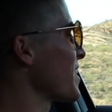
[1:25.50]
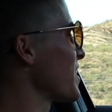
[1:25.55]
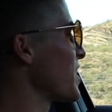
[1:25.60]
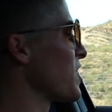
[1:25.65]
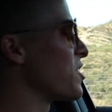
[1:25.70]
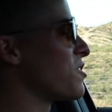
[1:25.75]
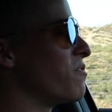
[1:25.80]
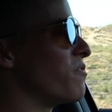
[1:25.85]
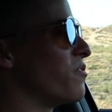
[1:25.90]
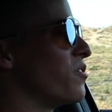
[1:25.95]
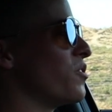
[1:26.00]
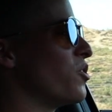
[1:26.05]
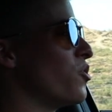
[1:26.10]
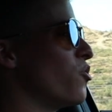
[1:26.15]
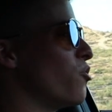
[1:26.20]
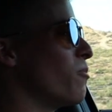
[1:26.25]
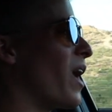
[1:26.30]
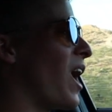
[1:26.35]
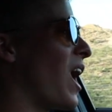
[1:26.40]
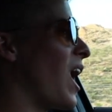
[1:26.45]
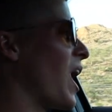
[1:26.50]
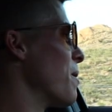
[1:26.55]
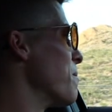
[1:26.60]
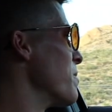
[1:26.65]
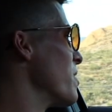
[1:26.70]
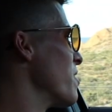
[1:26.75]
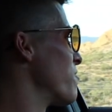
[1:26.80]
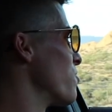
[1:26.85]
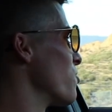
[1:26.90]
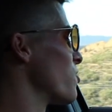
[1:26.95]
at this view behind
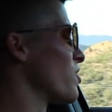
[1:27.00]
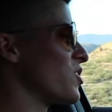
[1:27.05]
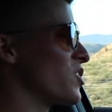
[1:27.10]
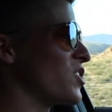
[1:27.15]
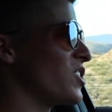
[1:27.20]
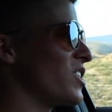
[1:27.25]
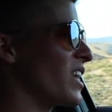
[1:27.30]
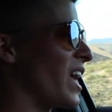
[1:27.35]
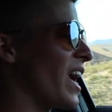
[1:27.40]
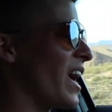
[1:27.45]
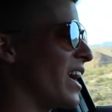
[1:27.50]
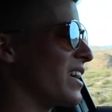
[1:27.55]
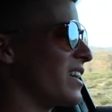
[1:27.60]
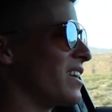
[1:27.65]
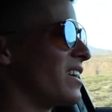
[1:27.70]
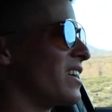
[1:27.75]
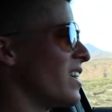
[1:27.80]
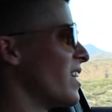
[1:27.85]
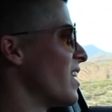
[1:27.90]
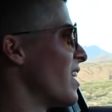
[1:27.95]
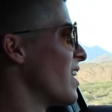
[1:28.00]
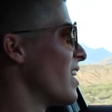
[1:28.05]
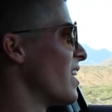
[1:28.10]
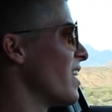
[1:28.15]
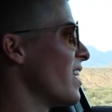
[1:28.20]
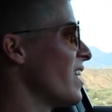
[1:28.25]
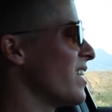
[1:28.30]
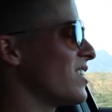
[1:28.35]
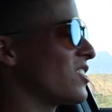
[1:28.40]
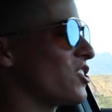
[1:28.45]
me, if you can see that.
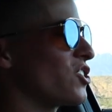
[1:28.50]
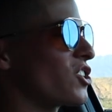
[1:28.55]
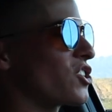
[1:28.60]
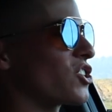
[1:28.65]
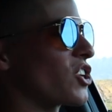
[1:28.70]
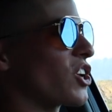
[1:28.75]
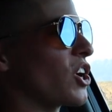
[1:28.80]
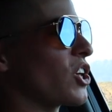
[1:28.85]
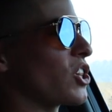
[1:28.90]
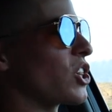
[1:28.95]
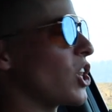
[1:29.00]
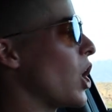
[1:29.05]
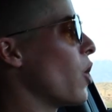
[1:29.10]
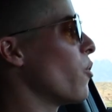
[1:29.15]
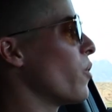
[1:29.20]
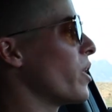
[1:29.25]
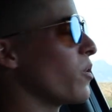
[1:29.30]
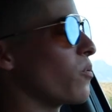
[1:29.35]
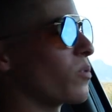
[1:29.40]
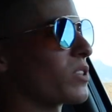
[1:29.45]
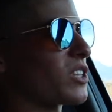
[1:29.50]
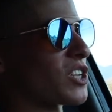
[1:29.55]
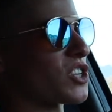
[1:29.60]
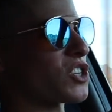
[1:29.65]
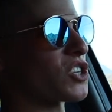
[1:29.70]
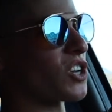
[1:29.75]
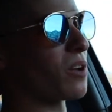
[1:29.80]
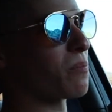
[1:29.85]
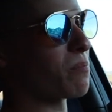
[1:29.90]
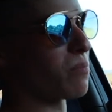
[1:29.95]
It's just glowing with the
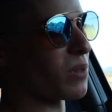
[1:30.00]
sun